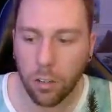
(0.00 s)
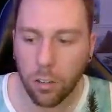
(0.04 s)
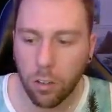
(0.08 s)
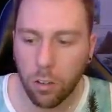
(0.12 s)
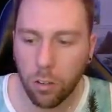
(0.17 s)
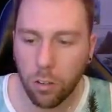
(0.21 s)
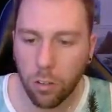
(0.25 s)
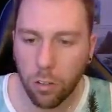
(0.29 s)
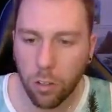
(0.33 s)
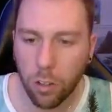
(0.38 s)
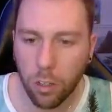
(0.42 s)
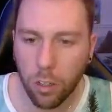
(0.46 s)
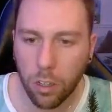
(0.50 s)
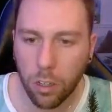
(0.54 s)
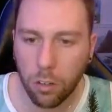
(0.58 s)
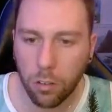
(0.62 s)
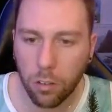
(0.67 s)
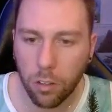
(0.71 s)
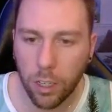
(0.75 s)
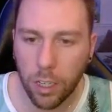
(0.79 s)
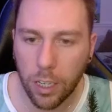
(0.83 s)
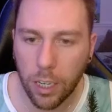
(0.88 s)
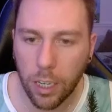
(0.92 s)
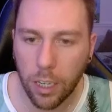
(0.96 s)
There's a
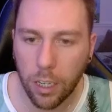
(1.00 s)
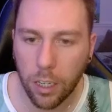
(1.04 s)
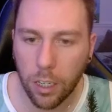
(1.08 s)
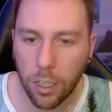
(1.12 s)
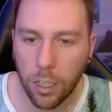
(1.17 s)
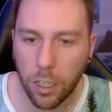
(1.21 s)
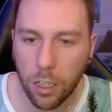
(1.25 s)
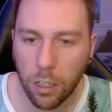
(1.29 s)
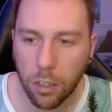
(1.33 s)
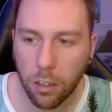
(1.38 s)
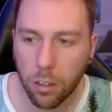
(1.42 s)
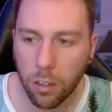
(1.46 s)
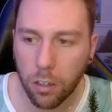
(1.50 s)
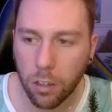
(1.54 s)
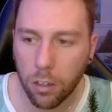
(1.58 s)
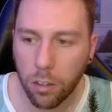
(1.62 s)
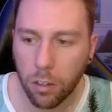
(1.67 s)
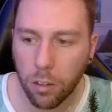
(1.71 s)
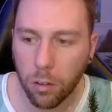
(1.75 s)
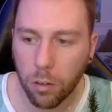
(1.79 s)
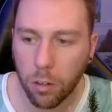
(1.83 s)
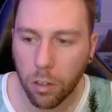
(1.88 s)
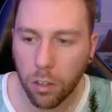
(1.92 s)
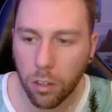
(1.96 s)
gate
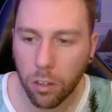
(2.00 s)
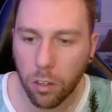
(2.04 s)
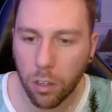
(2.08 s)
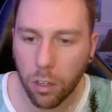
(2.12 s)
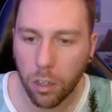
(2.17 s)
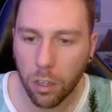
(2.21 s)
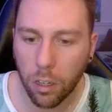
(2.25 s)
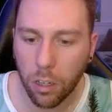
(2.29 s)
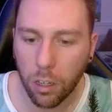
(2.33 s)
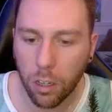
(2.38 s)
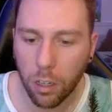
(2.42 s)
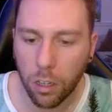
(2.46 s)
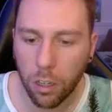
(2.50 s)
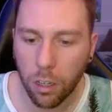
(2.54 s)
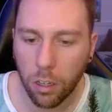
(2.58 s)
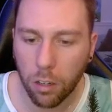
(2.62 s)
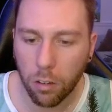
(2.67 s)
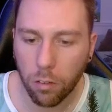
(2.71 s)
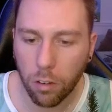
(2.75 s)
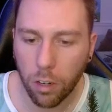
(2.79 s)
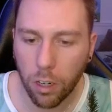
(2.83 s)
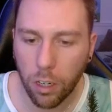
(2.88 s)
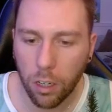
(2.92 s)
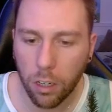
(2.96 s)
here,
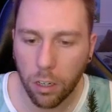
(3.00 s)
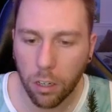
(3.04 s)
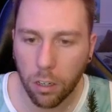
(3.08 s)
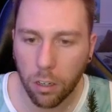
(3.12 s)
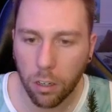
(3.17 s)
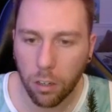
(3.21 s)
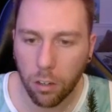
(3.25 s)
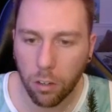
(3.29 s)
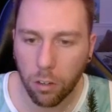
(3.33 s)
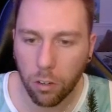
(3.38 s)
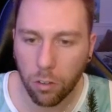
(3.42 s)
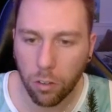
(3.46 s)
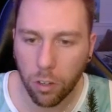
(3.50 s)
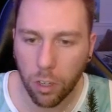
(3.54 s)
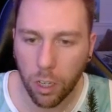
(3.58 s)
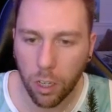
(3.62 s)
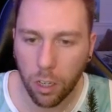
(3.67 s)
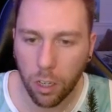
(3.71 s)
right? There's a gate